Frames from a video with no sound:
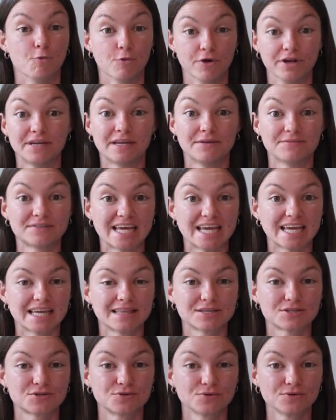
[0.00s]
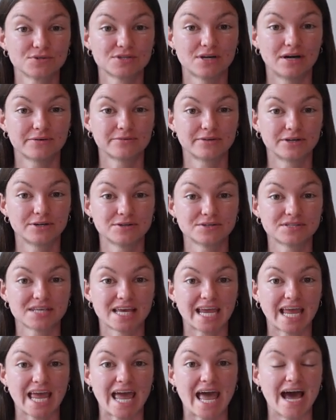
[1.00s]
wouldn't have taken the stool softeners,
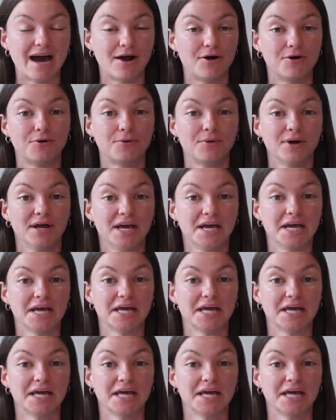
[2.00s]
like how